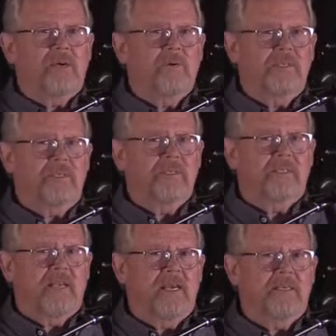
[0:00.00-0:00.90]
a Christian
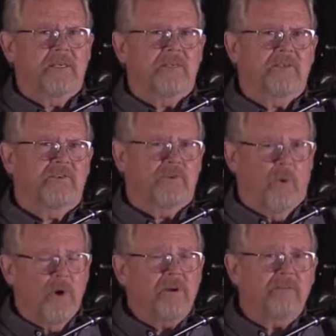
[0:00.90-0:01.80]
scientist,
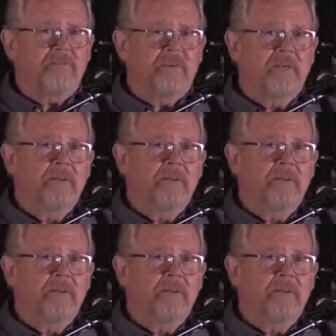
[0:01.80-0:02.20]
sort of.